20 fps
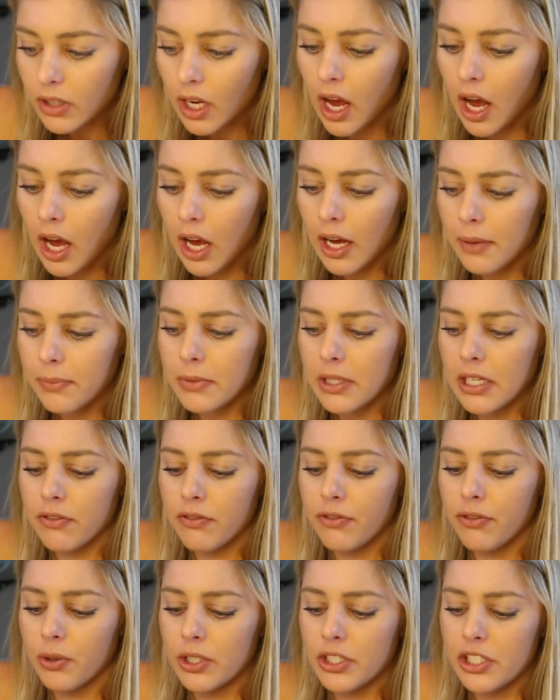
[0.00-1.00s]
The
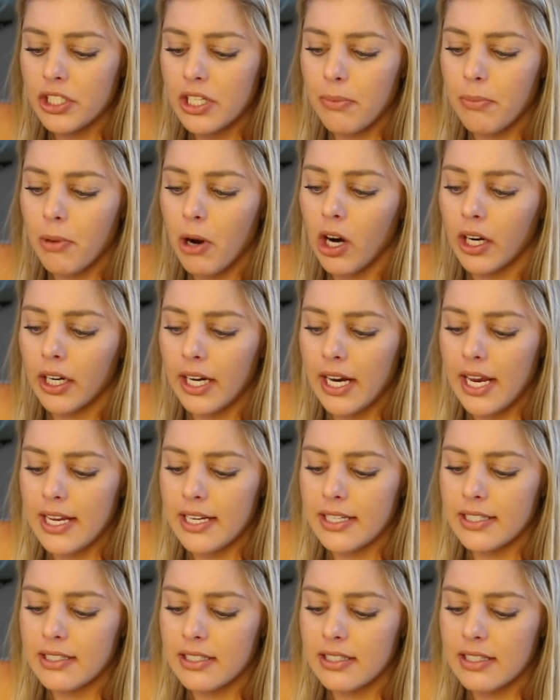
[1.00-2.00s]
unfortunate part
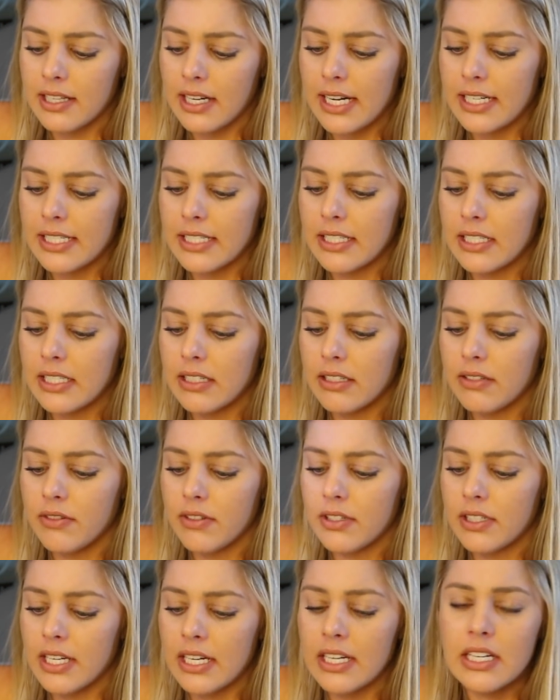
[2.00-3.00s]
is that I
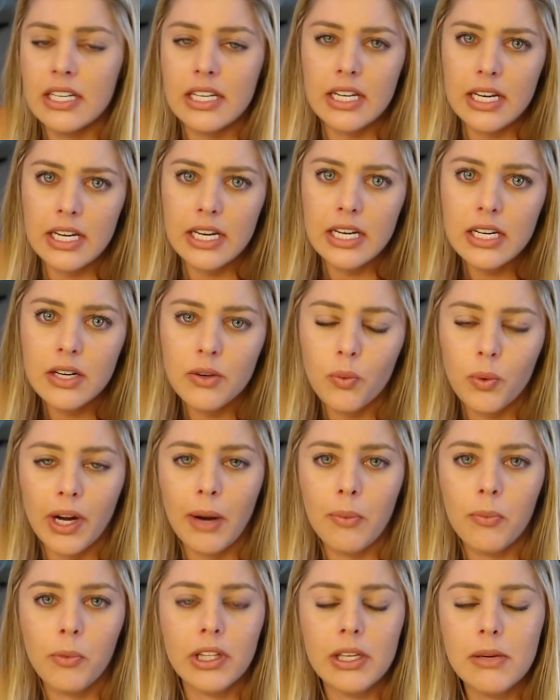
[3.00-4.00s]
didn't eat. When
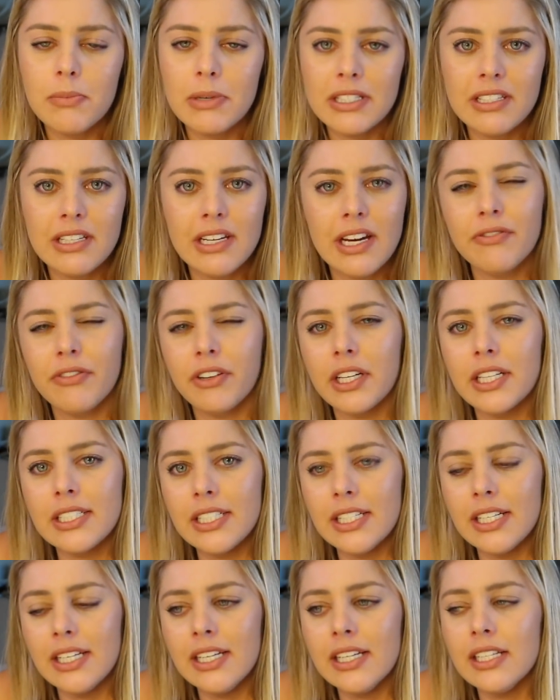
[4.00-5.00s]
I'm really busy, I forget
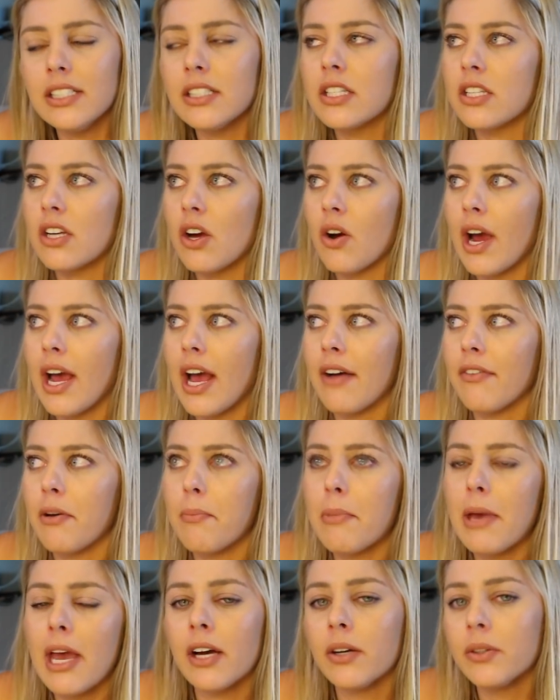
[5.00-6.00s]
to eat. So I have
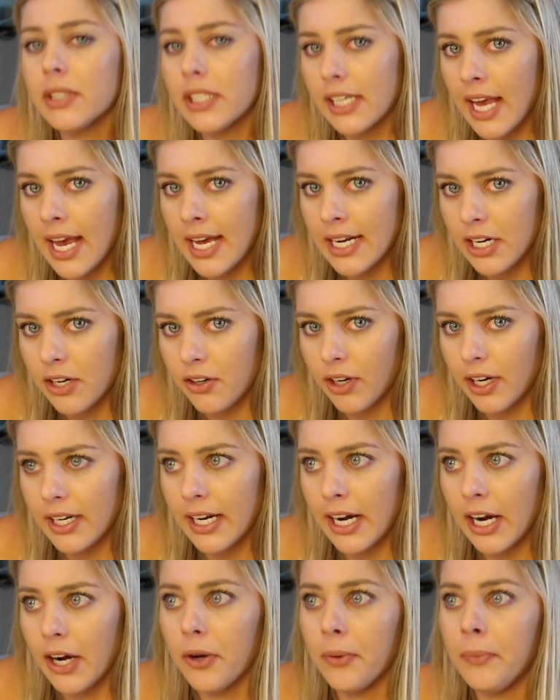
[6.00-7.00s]
a pounding headache right
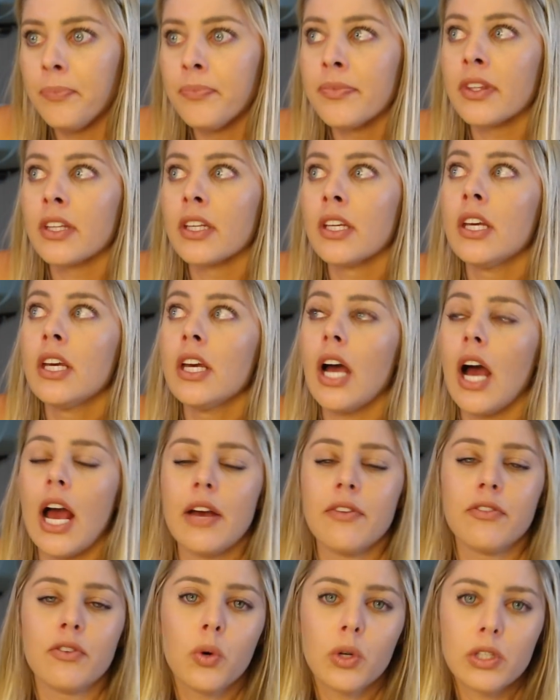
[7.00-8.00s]
now.
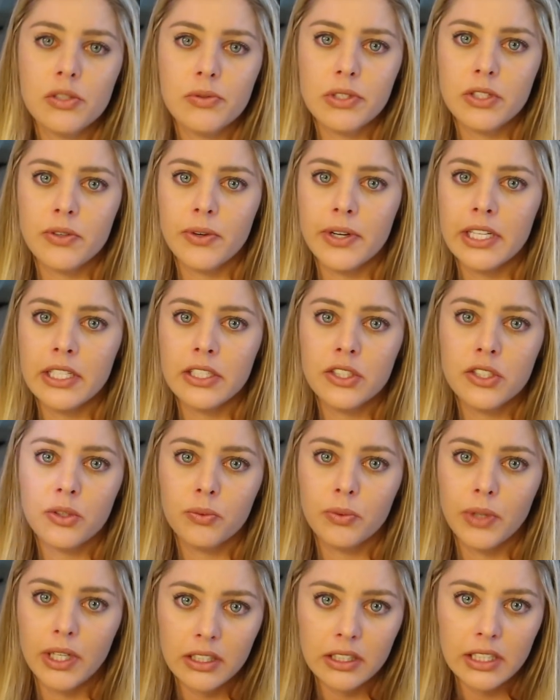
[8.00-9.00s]
I of course was going
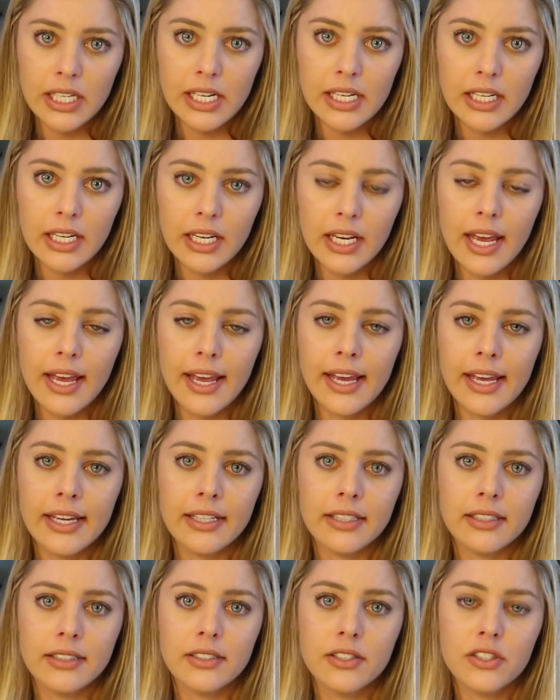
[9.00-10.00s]
into Wrigley,
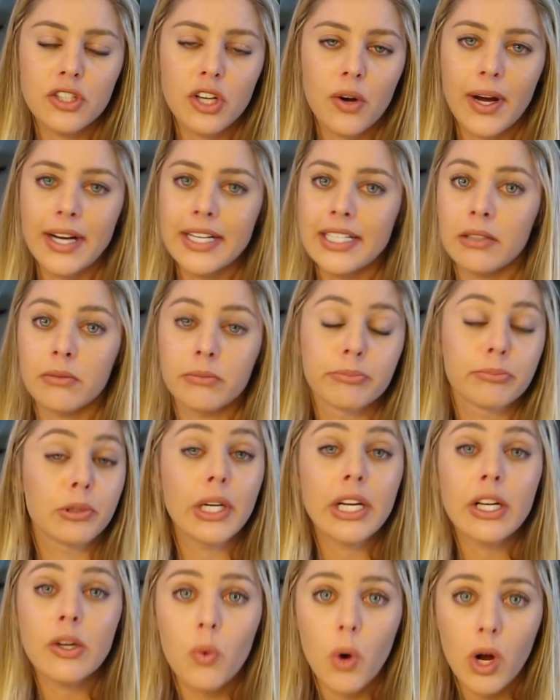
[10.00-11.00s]
and so I didn't
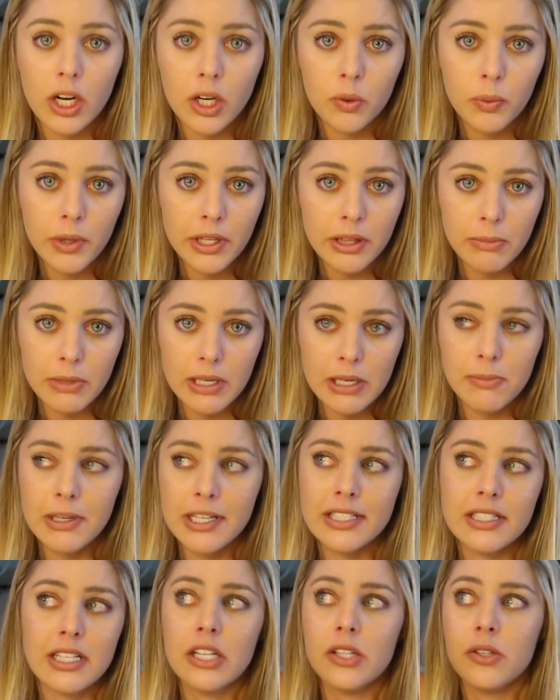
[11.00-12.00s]
bring water with me
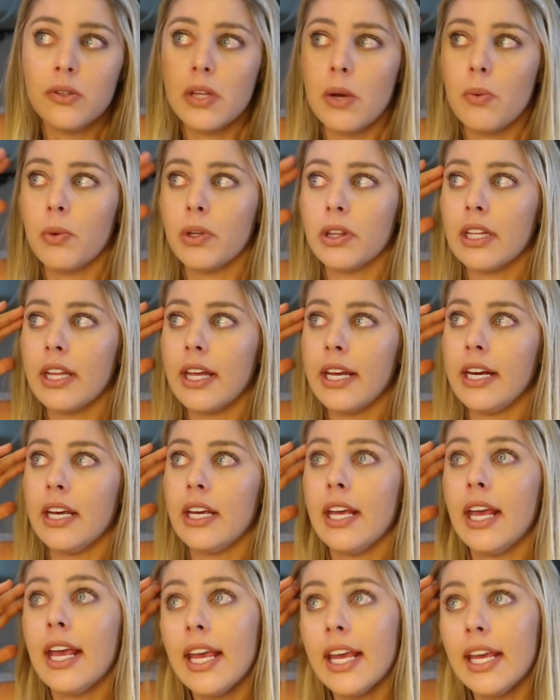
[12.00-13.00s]
because I knew they wouldn't let
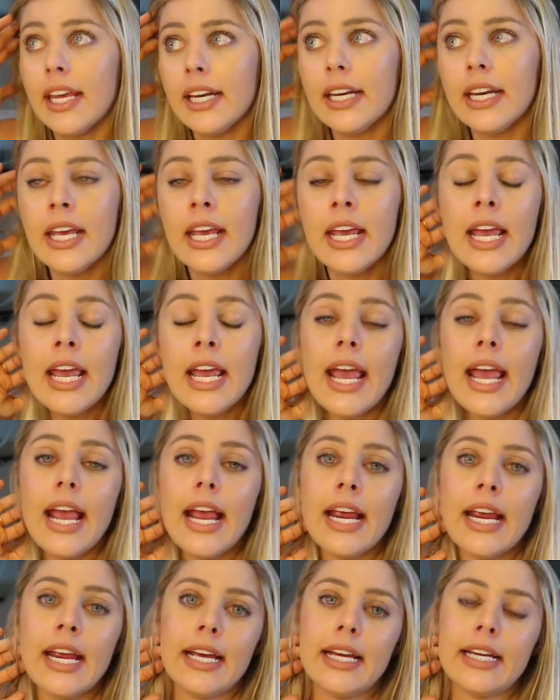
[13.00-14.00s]
it in,
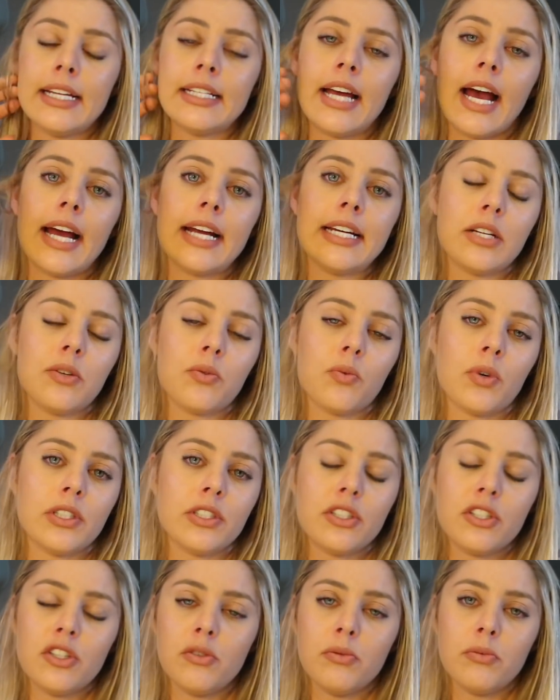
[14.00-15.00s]
and I didn't
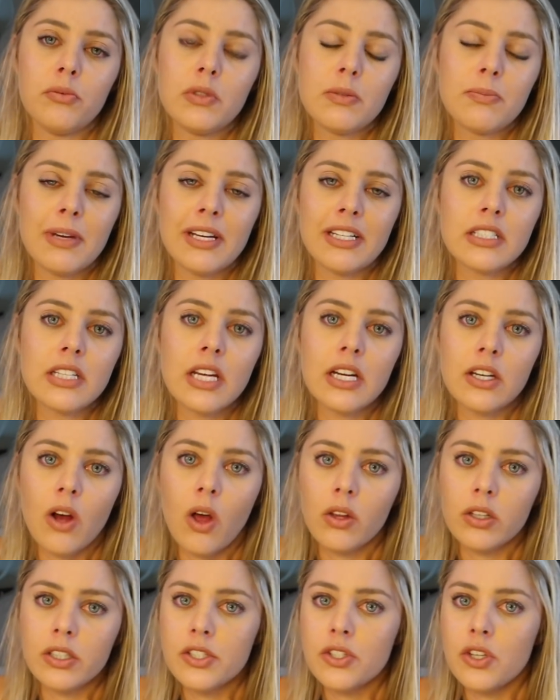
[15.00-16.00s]
want to spend
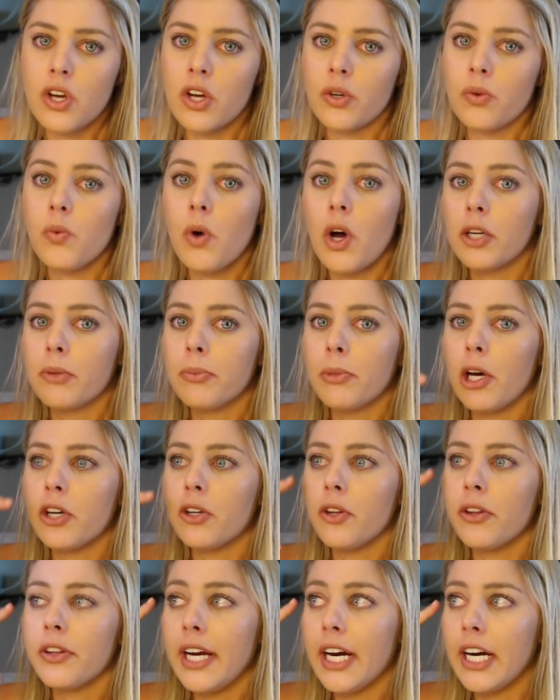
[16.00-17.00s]
$10 on a water
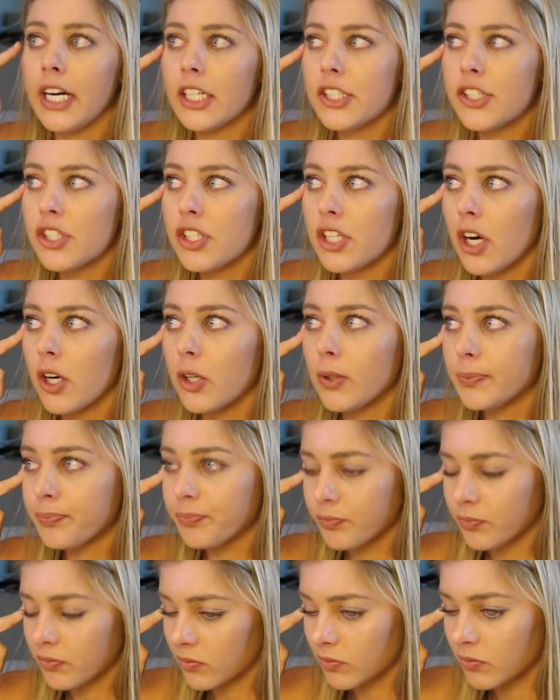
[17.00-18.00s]
bottle there. So
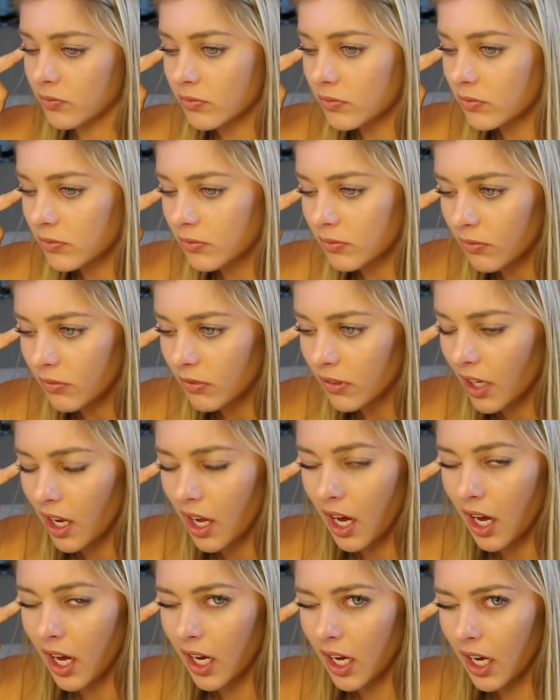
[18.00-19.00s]

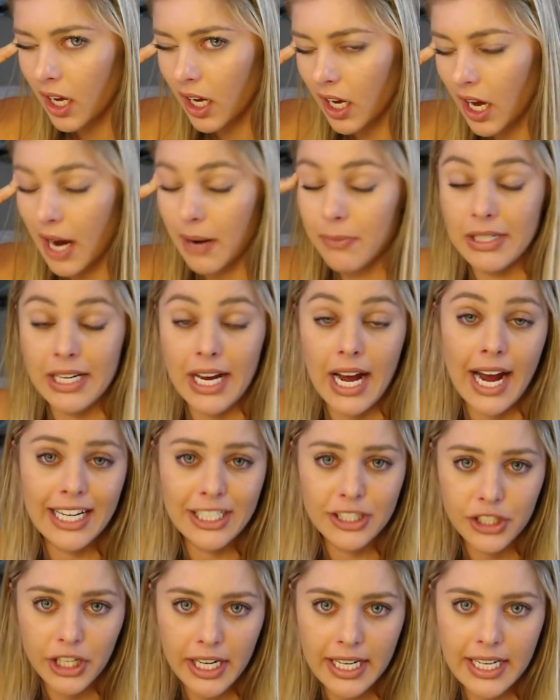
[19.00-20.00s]
I'm
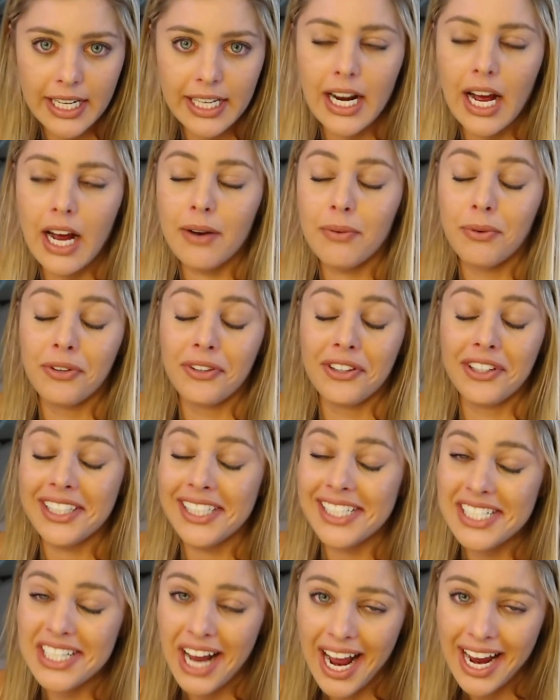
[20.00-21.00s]
dehydrated, I'm
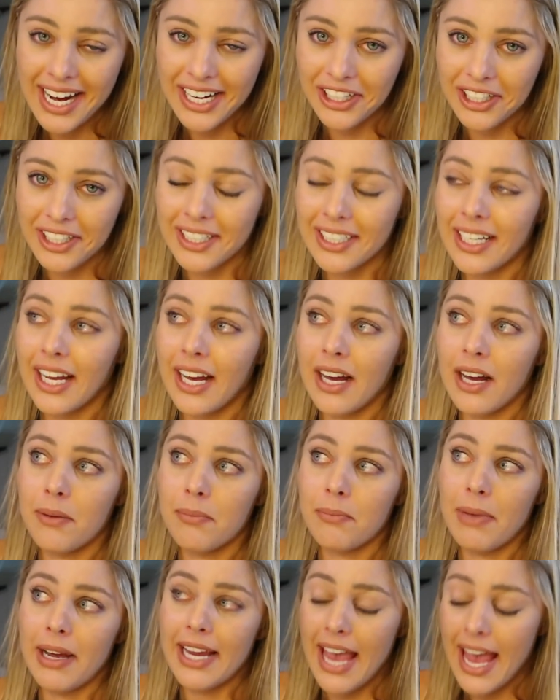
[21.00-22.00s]
really tired,
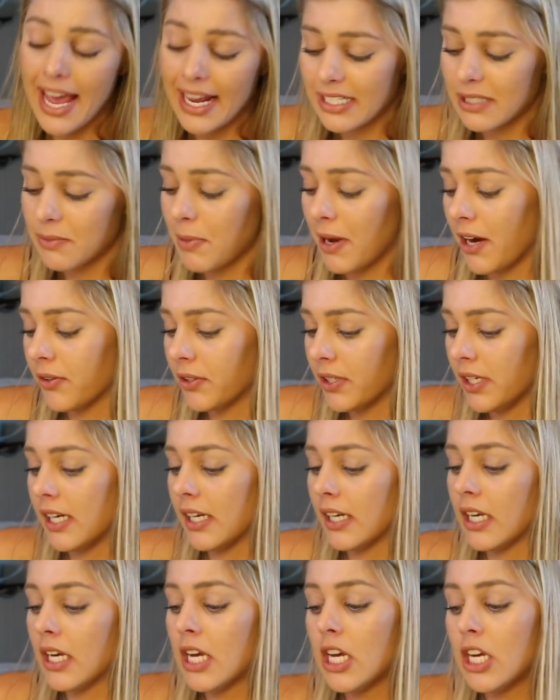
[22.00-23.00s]
my head is
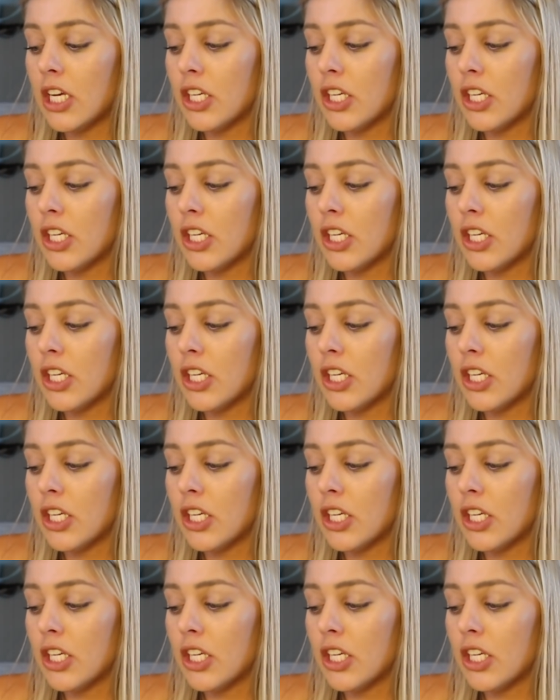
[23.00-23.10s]
pounding.